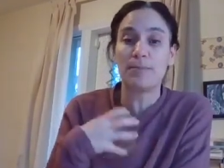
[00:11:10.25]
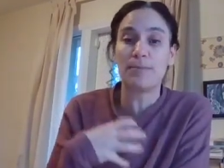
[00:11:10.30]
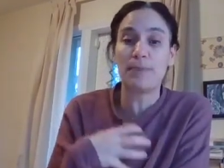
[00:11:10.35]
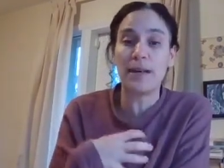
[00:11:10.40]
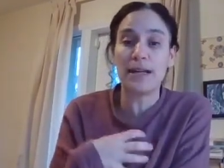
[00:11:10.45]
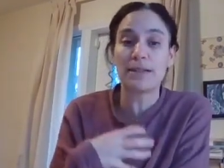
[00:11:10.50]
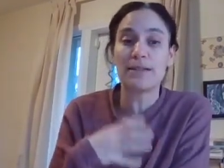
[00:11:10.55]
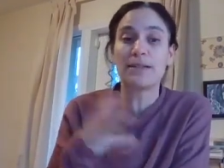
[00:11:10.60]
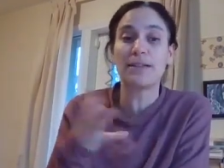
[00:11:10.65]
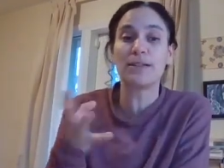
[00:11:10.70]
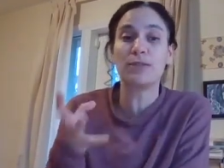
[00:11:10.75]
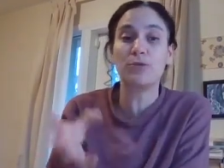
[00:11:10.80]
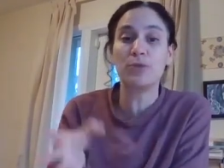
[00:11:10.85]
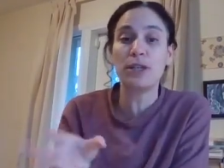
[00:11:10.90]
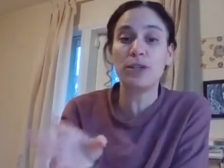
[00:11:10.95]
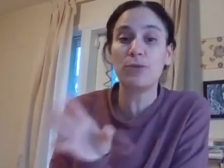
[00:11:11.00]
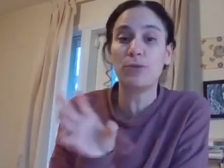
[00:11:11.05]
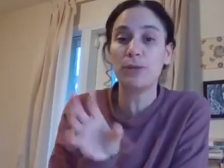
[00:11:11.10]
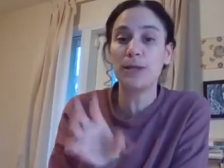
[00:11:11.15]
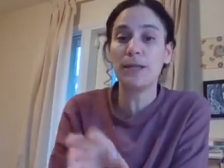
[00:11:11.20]
but we
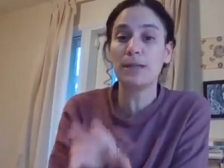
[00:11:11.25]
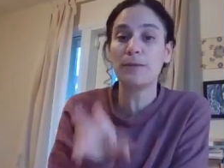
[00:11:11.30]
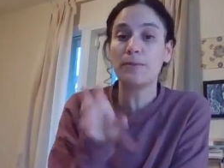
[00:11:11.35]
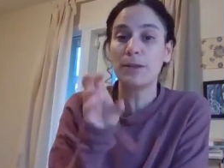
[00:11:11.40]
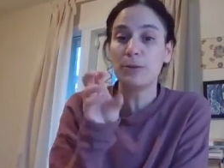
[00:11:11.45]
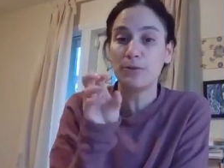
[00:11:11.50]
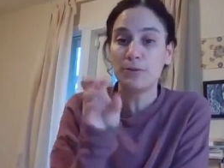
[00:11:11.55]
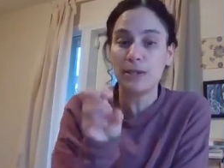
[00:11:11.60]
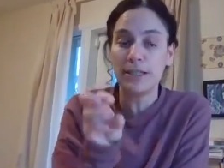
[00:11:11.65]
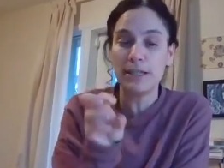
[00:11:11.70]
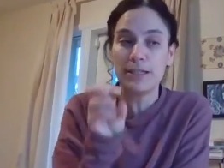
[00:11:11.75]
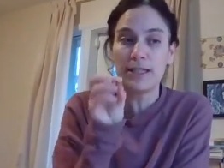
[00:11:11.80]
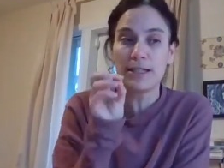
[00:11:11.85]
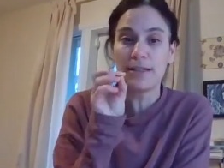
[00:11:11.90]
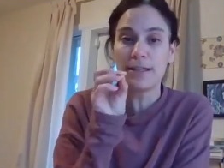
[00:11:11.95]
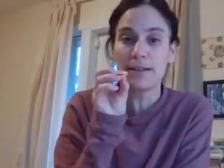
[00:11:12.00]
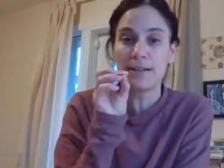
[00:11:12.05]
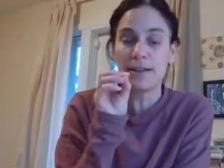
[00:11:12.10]
will be reading,